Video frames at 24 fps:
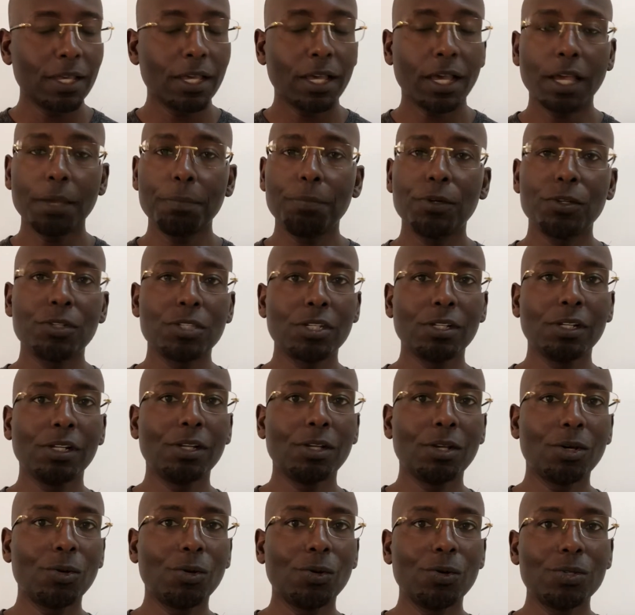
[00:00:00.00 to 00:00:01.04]
I personally
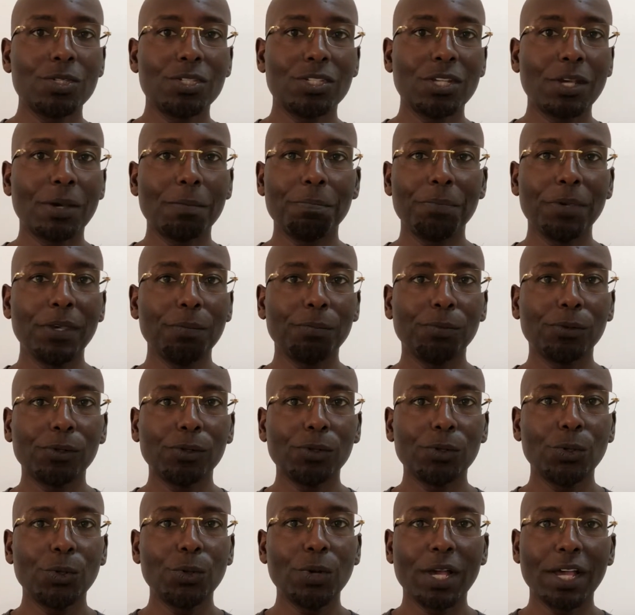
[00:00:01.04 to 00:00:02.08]
know some people
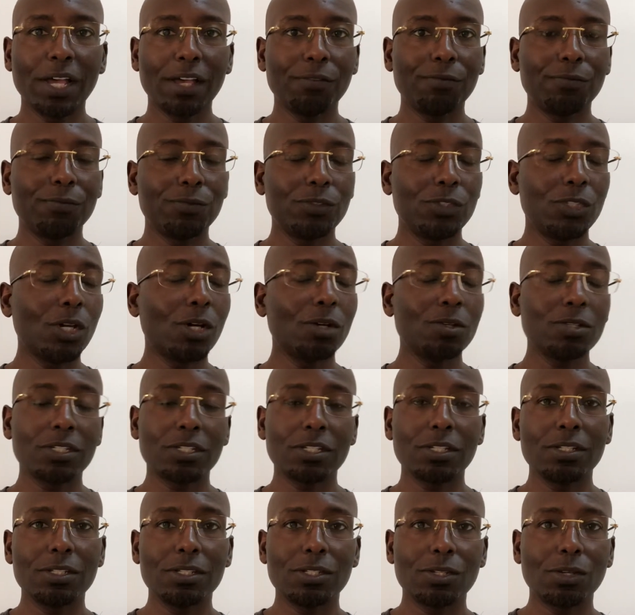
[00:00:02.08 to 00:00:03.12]
who have
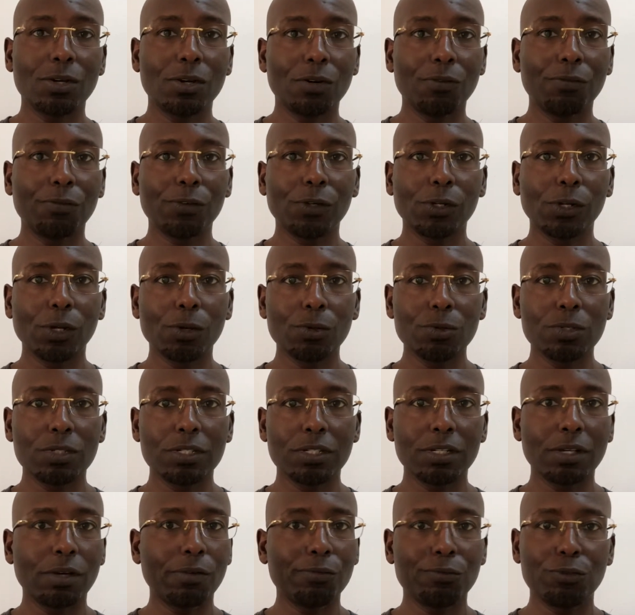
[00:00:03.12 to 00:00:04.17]
dozens of
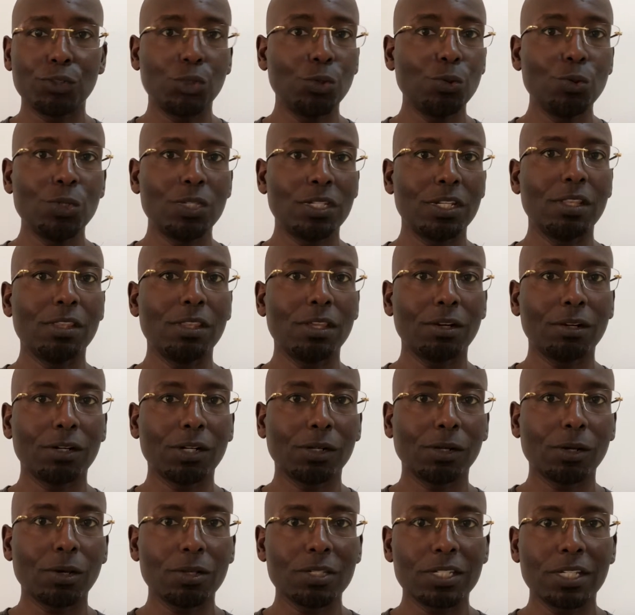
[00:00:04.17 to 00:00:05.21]
shoes in their
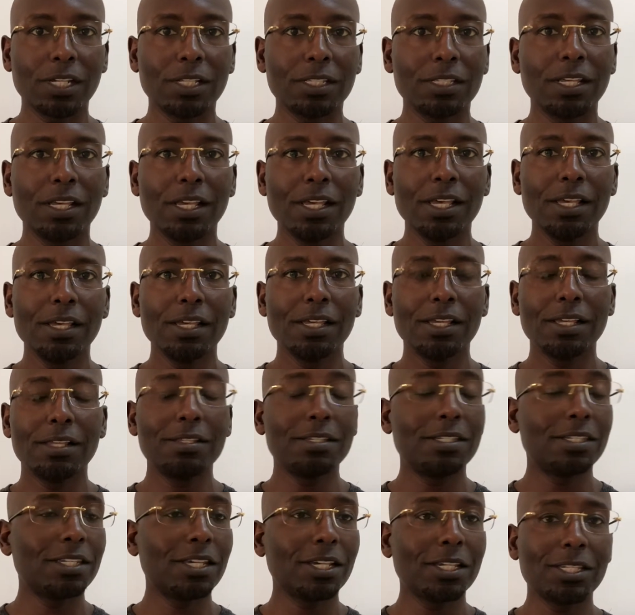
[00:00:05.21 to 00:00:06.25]
closet
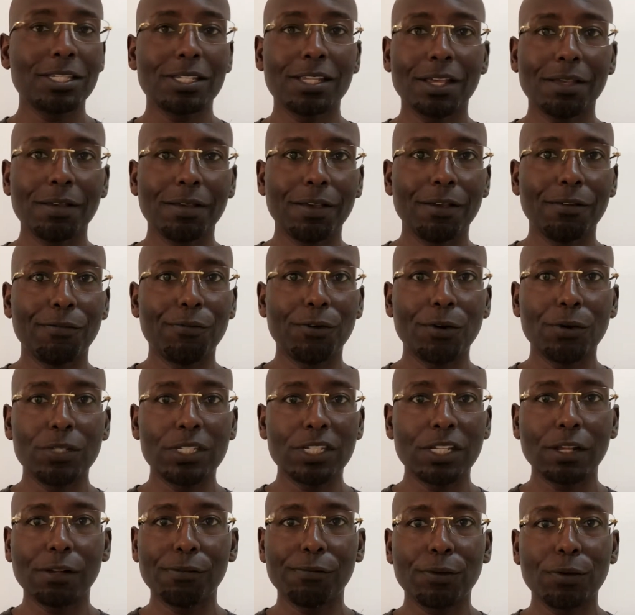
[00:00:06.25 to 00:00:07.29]
and 6
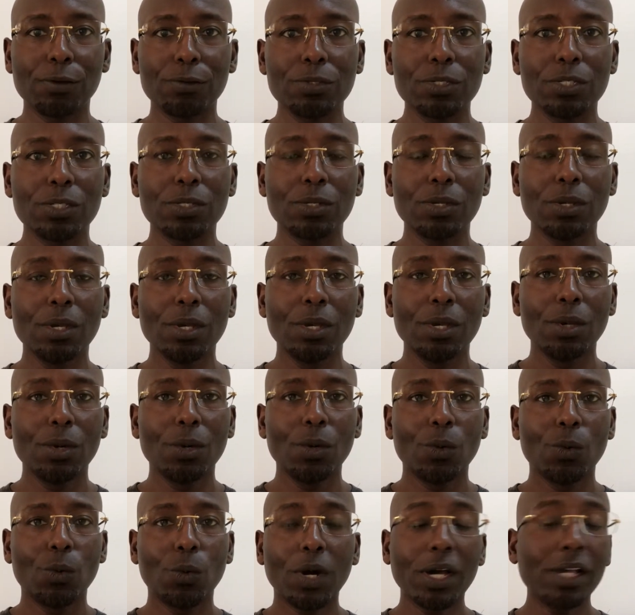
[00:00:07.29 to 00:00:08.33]
cell phones,
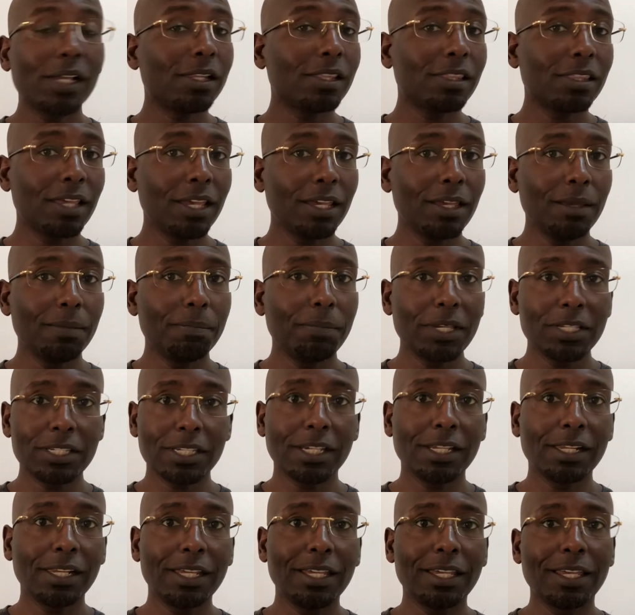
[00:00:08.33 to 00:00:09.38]
while they
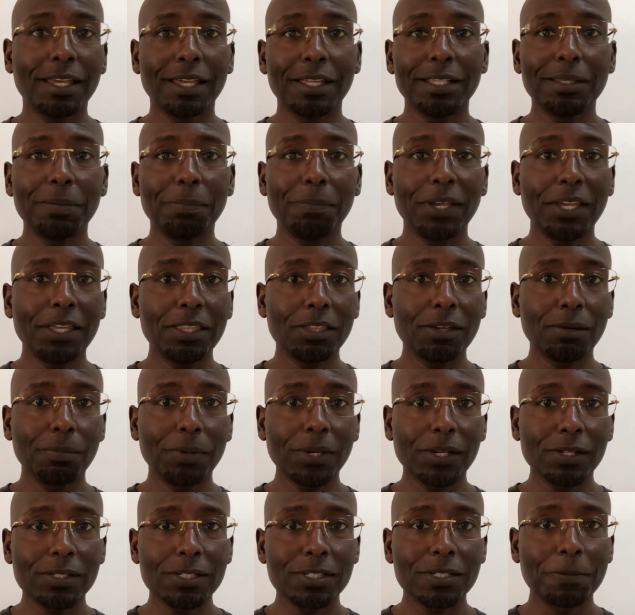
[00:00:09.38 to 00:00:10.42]
basically can't pay their
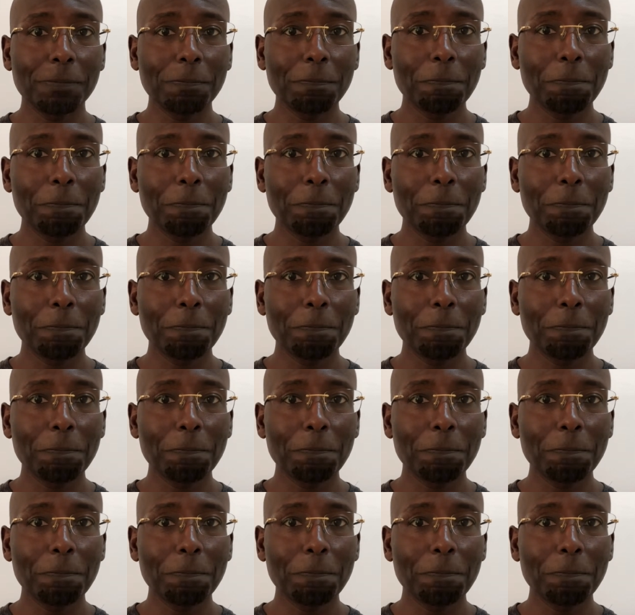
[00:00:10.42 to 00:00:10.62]
bills